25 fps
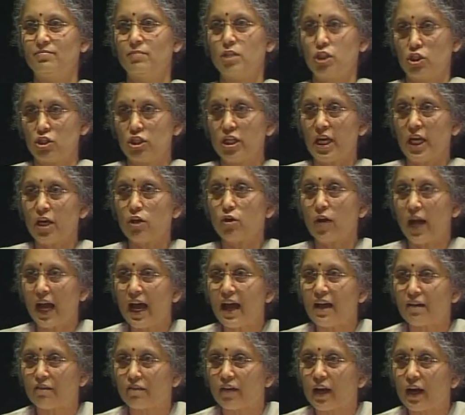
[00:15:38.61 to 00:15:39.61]
But today you
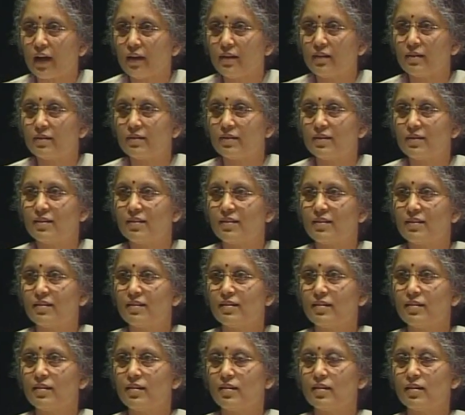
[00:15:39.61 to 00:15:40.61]
have, right?
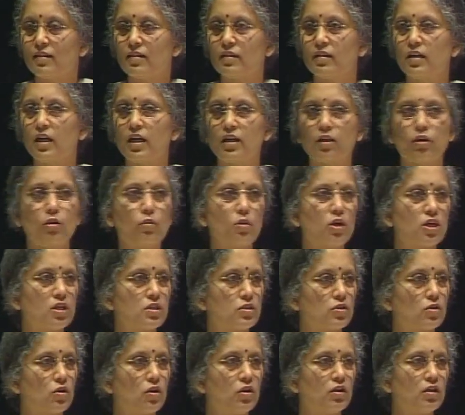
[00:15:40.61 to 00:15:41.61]
I don't know what
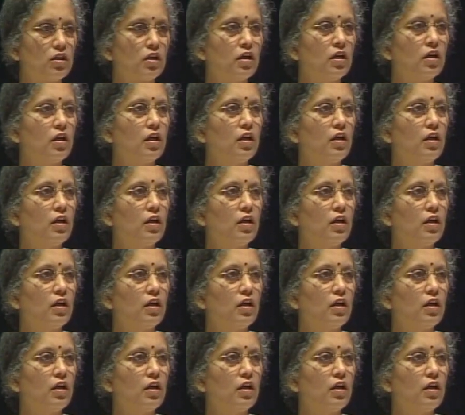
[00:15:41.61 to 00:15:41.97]
it's called.